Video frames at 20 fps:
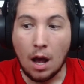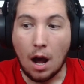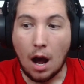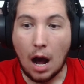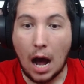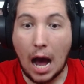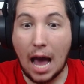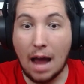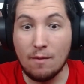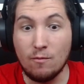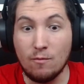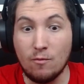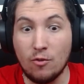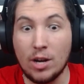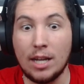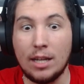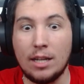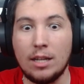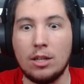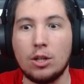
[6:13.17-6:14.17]
I'm
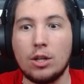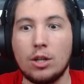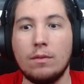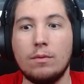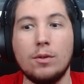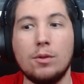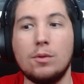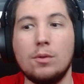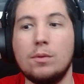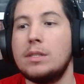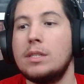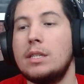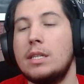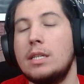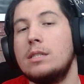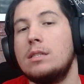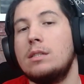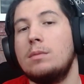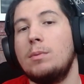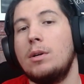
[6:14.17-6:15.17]
really looking forward to
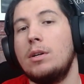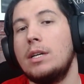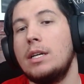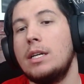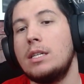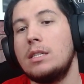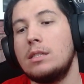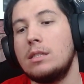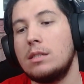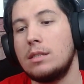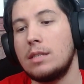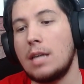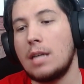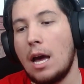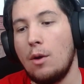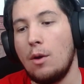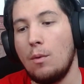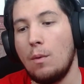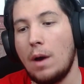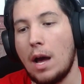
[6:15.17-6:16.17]
this, to be honest.
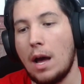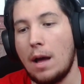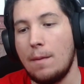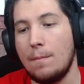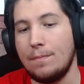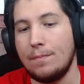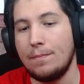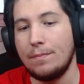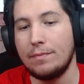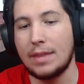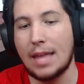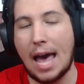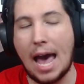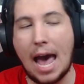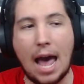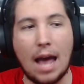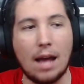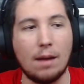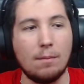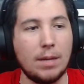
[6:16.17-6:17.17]
So
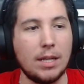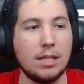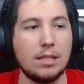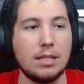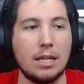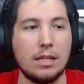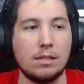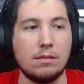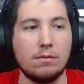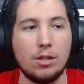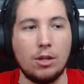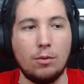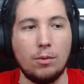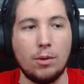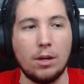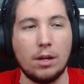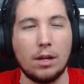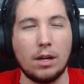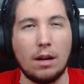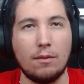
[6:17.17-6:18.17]
that Many Saints of
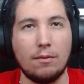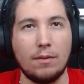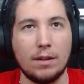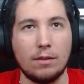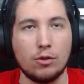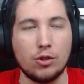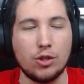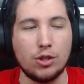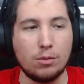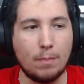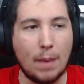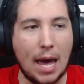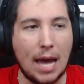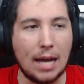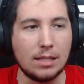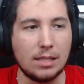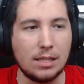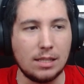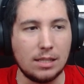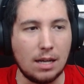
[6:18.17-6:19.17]
Newark, I think
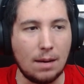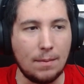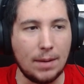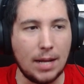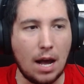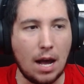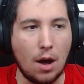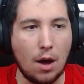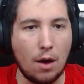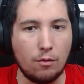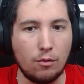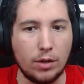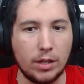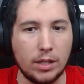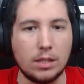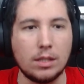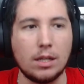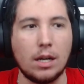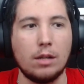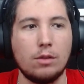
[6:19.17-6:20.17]
Respect is coming out over in
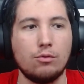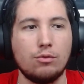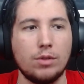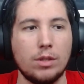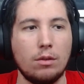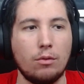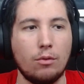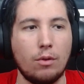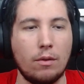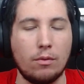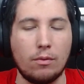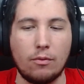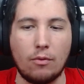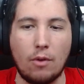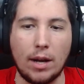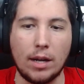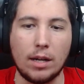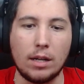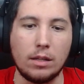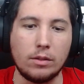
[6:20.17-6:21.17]
this country, the Aretha
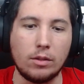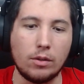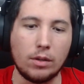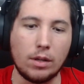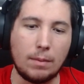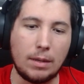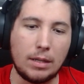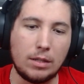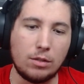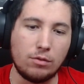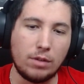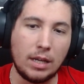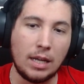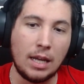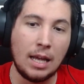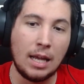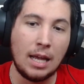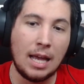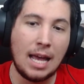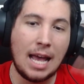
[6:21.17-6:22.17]
Franklin documentary.
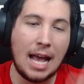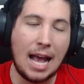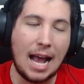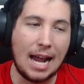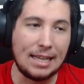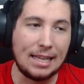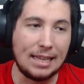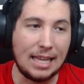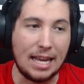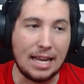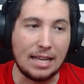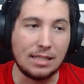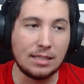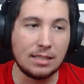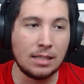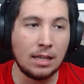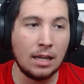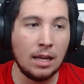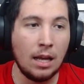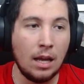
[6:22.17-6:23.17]
And
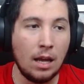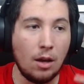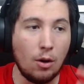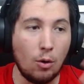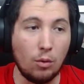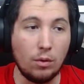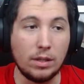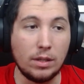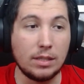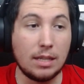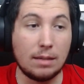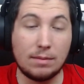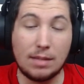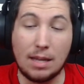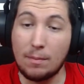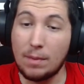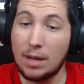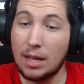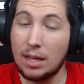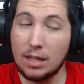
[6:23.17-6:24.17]
this, all in
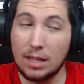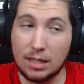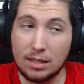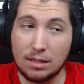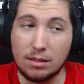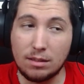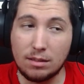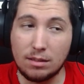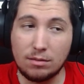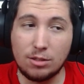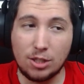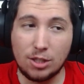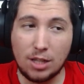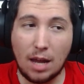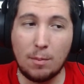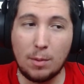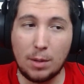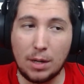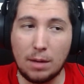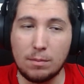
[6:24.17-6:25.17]
September. It's
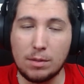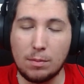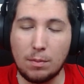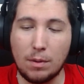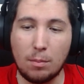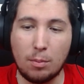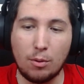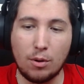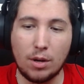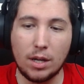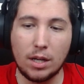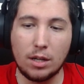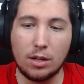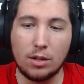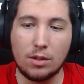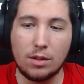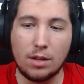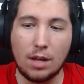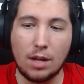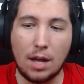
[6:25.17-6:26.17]
shaping up to be a pretty good